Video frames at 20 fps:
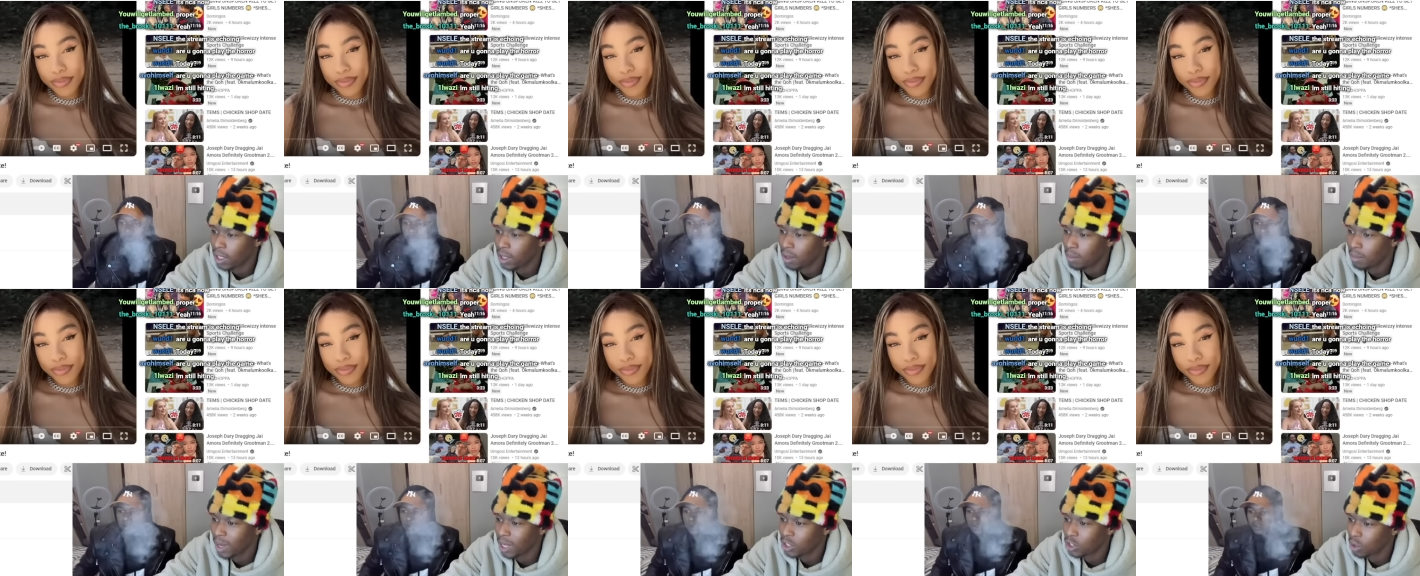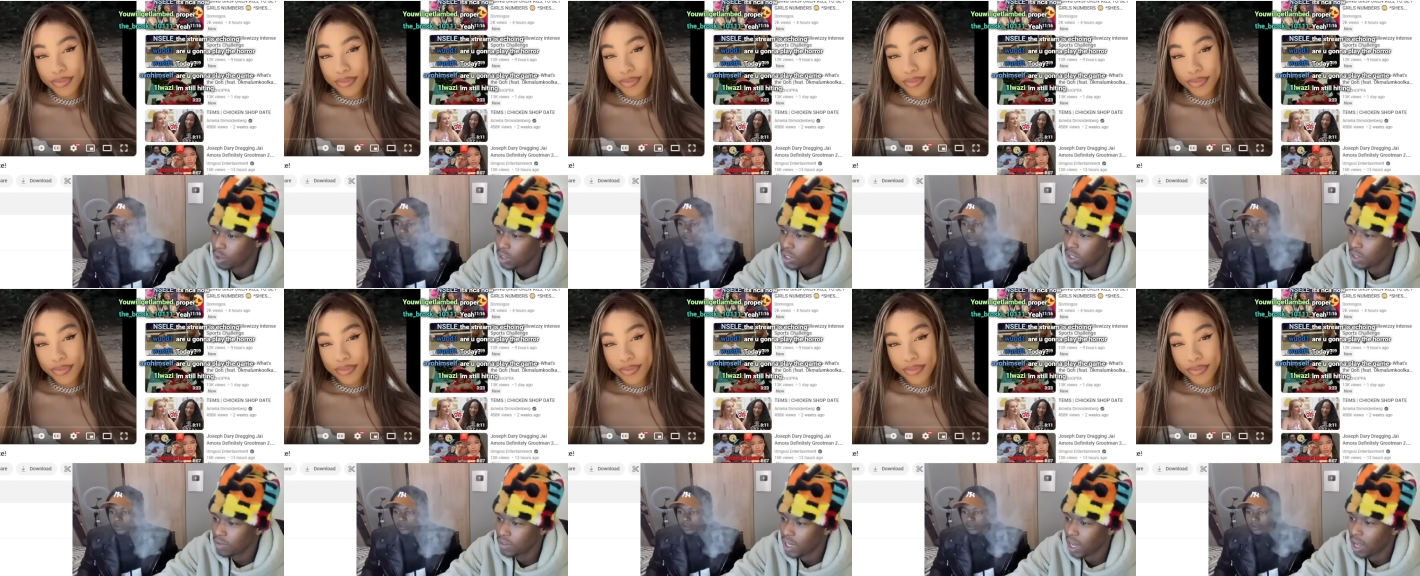Speaker 1: by Joseph
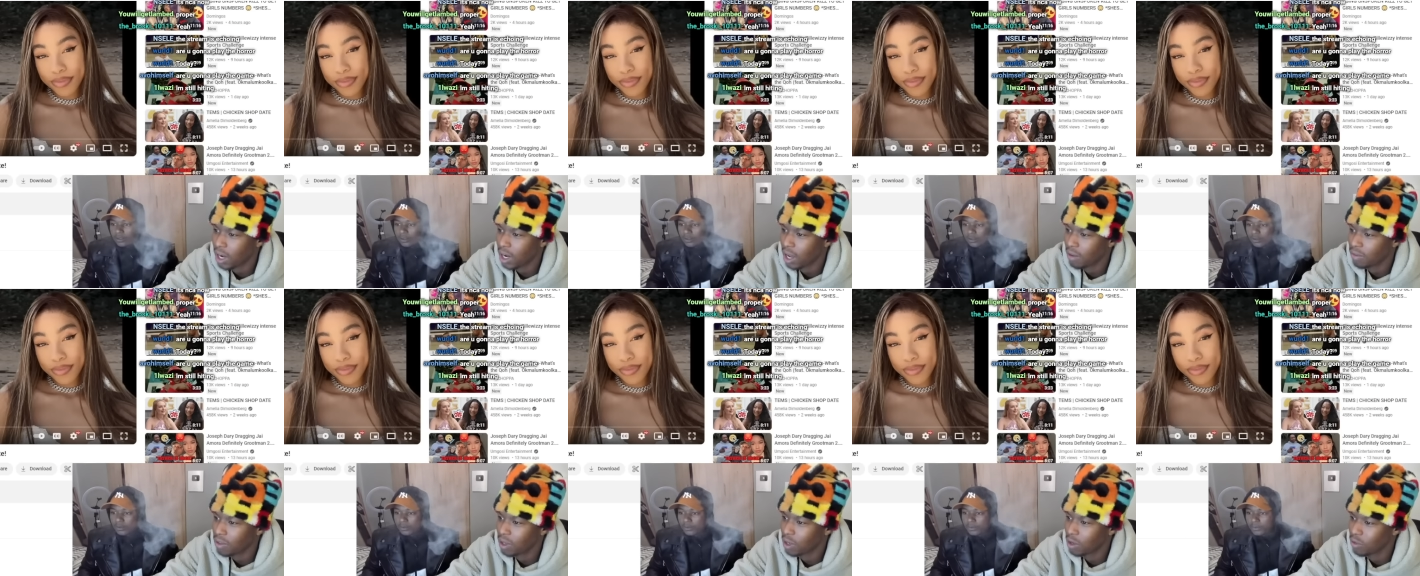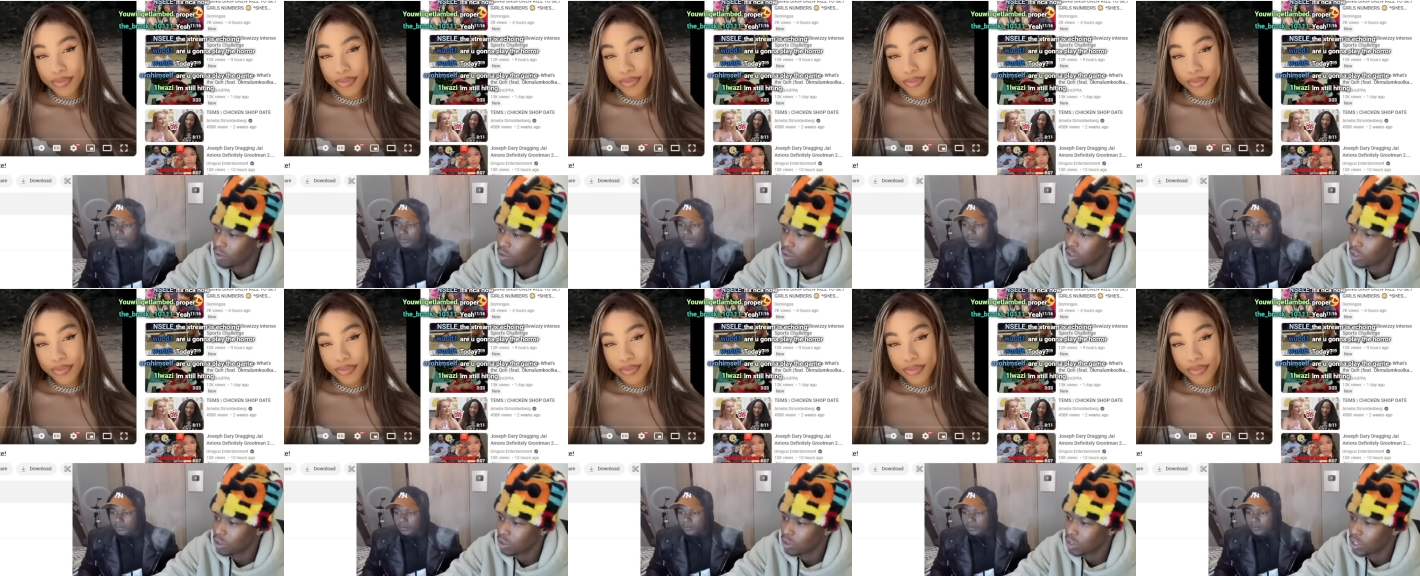Dary after refusing to
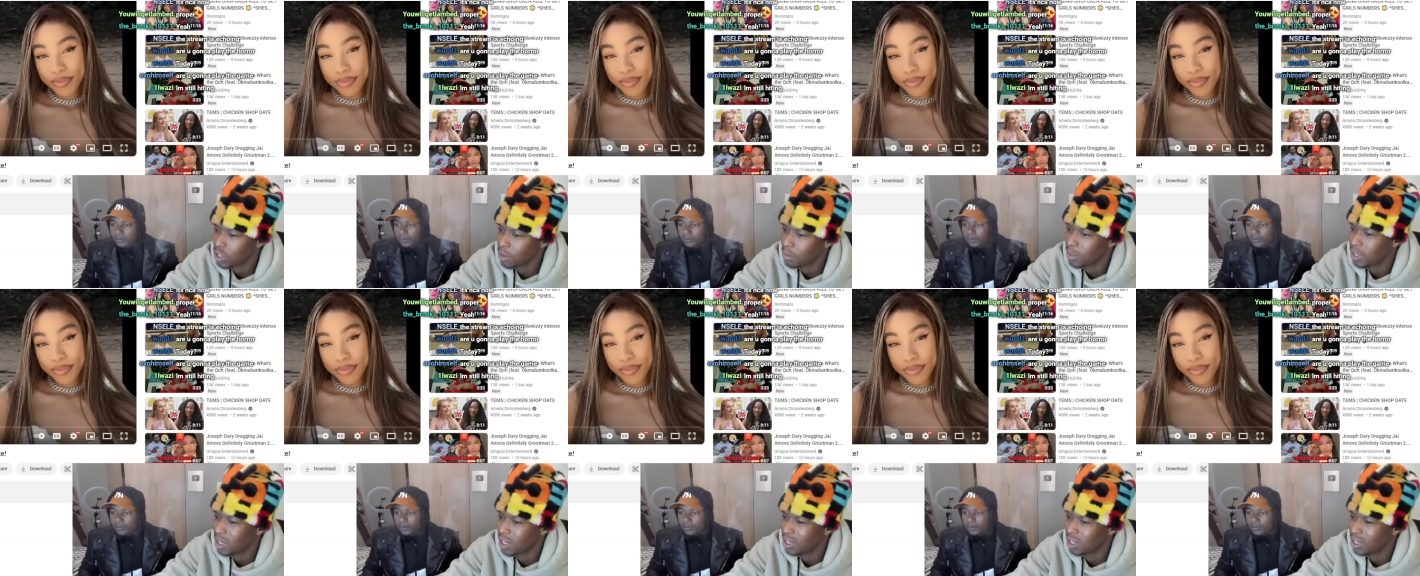terminate.